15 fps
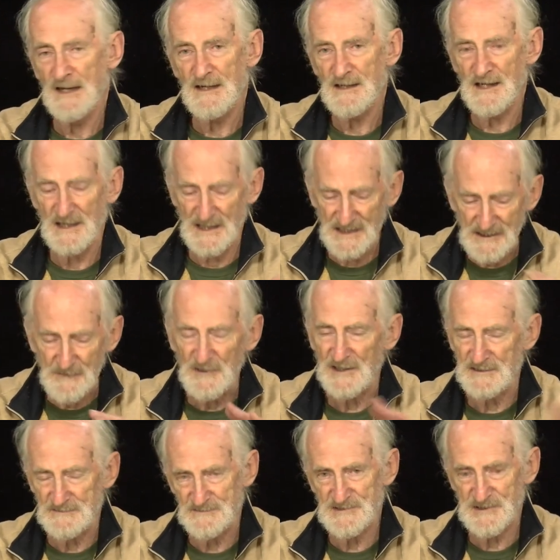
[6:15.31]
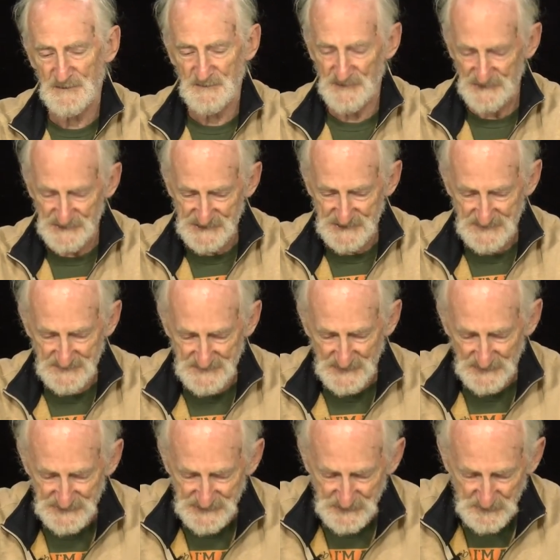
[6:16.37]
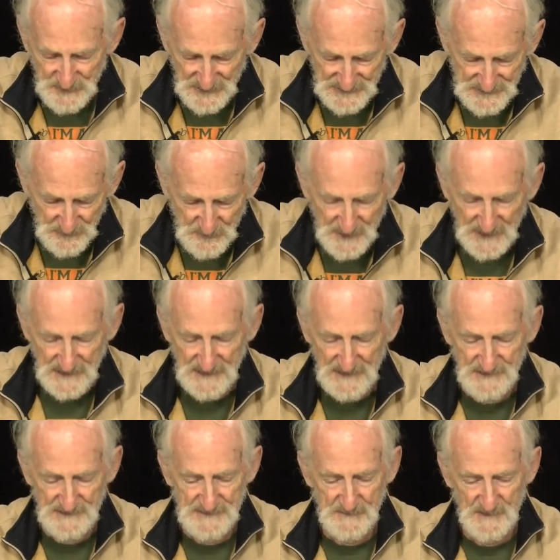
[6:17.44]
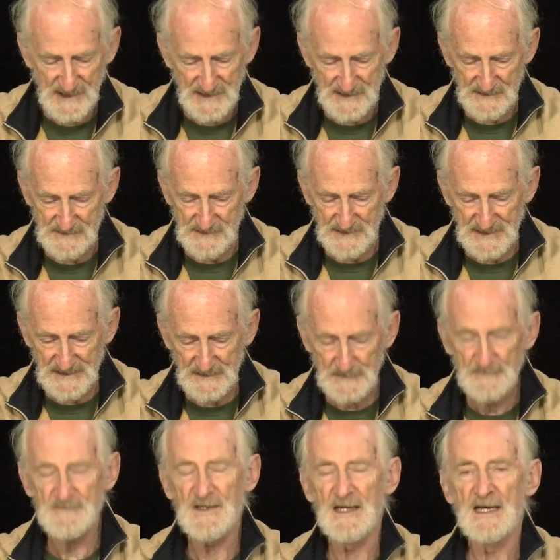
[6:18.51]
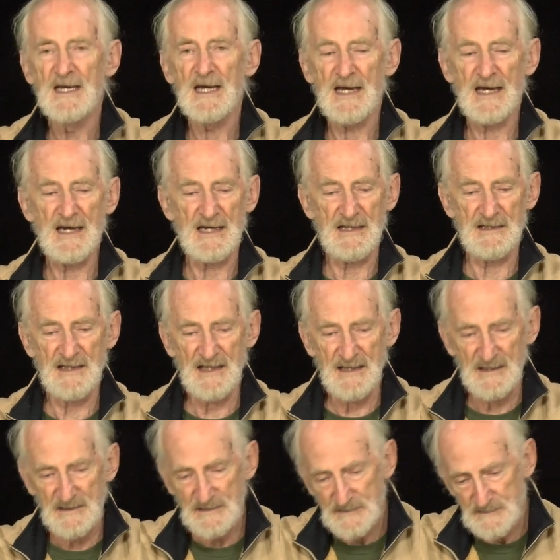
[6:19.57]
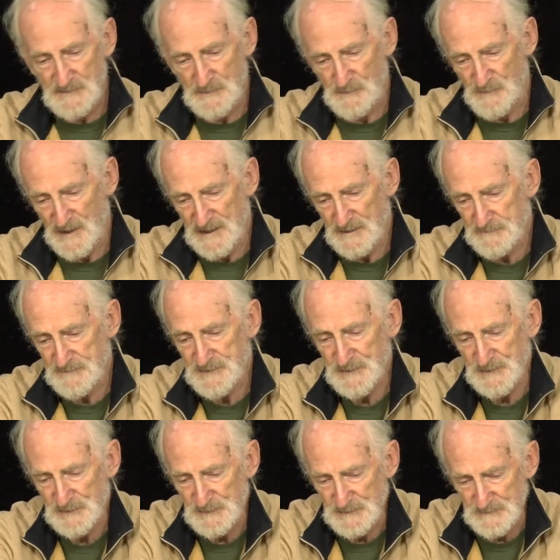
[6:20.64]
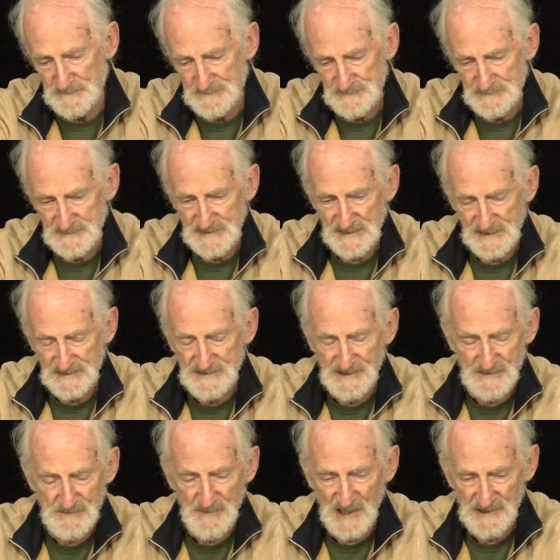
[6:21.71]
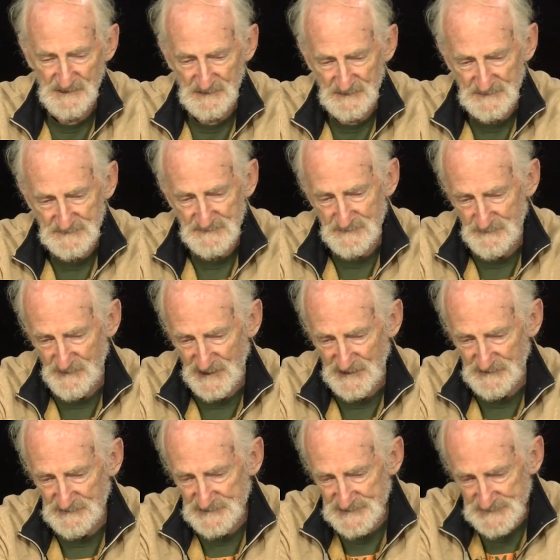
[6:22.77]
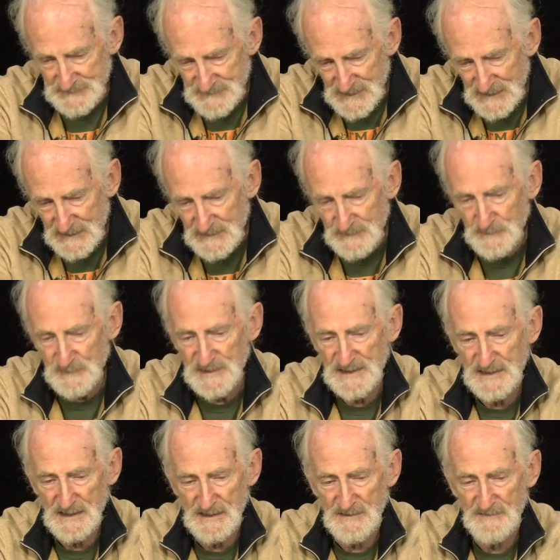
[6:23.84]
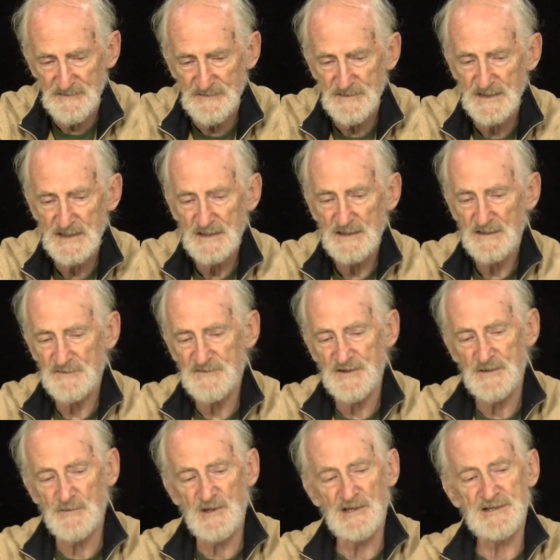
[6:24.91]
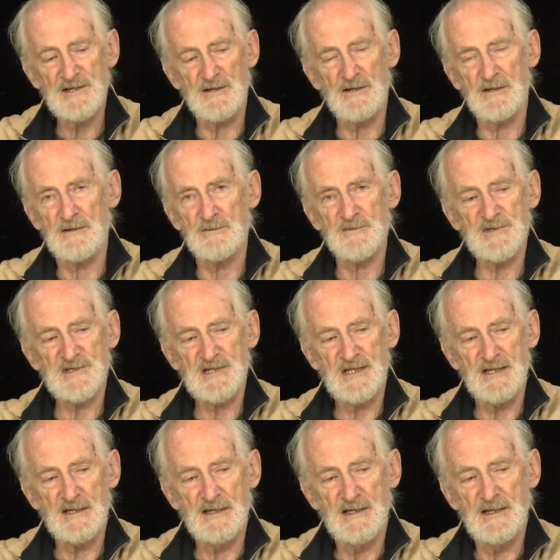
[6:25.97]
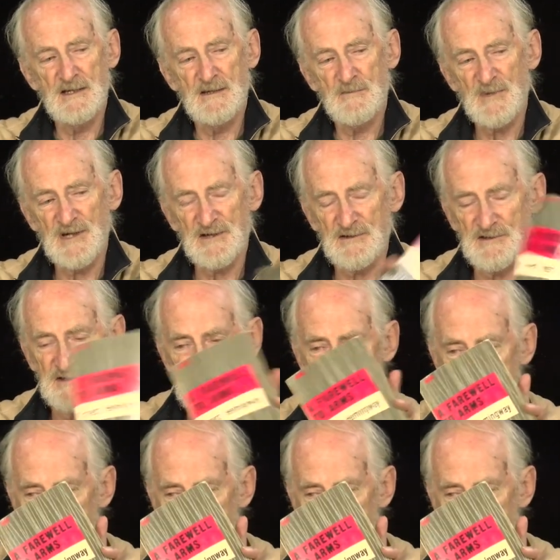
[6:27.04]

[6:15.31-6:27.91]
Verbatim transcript: Uh, anyway, so those, those two books, O Pioneers and My Antonia, and then right up to into the modern writers, we have A Farewell to Arms by Ernest